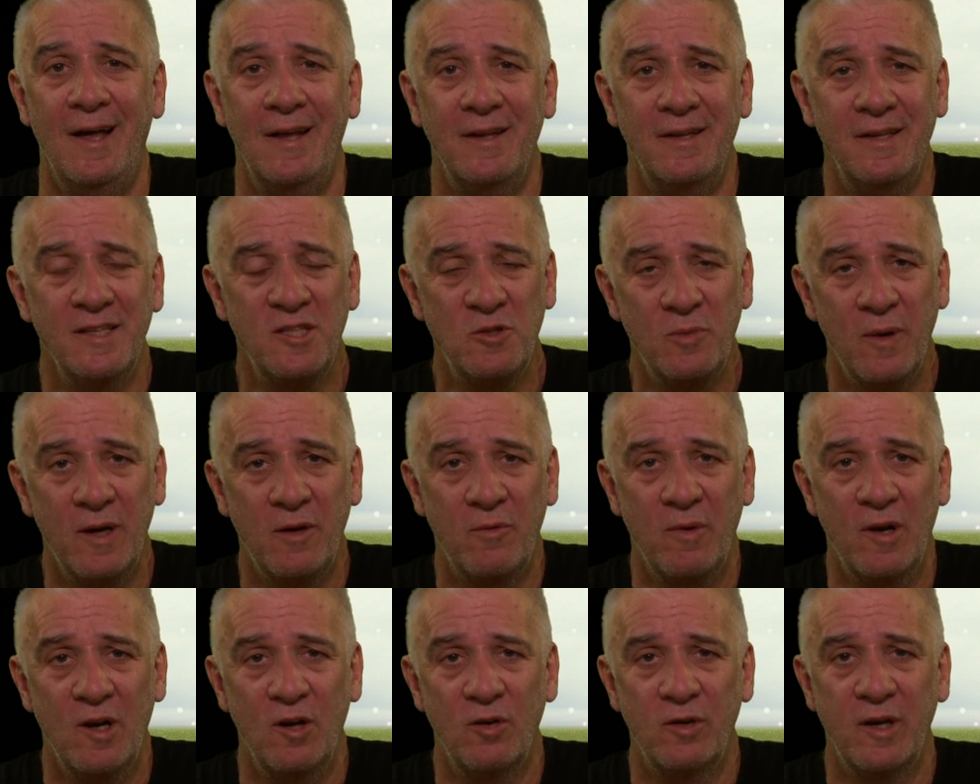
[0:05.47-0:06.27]
This week
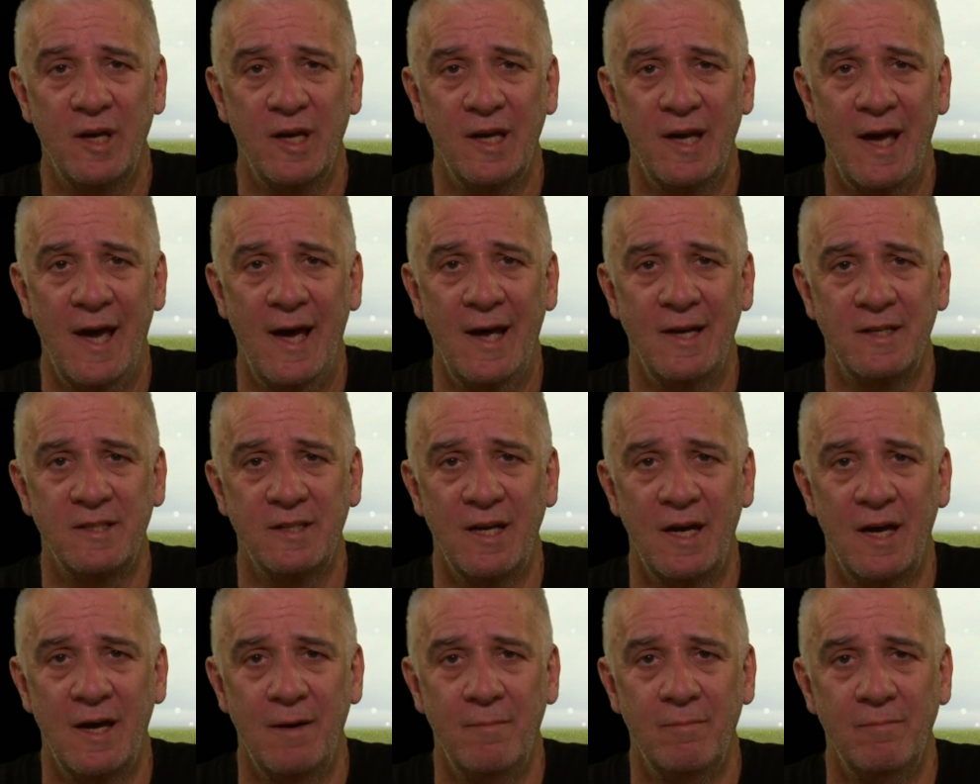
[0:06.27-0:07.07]
we're looking at
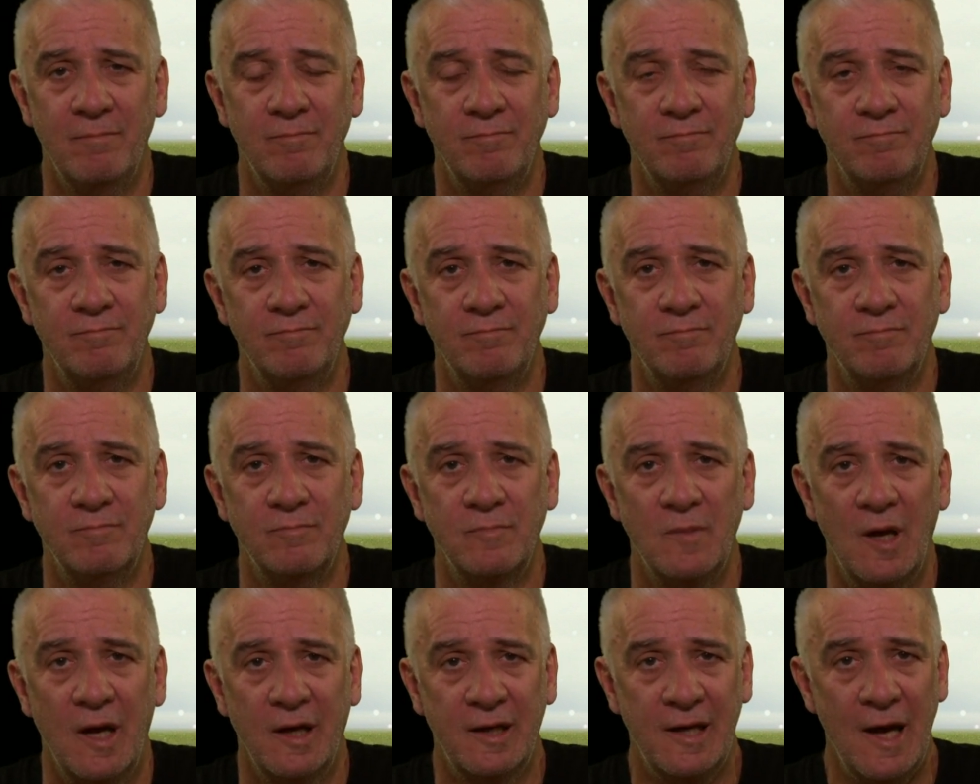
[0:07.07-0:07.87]

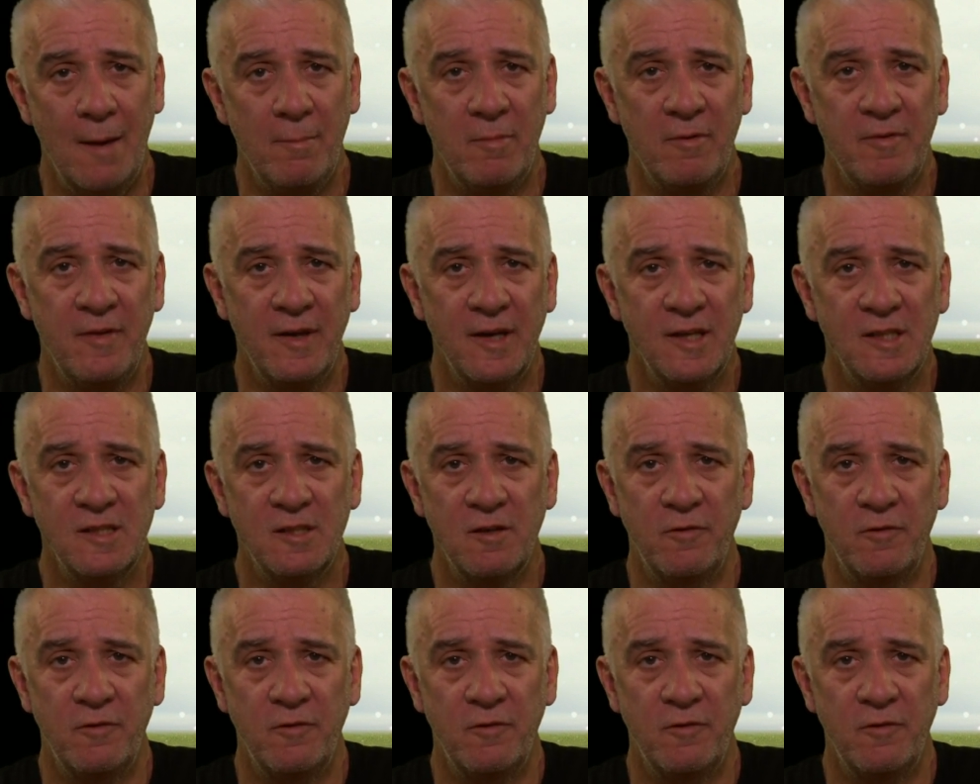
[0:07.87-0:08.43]
a couple of things.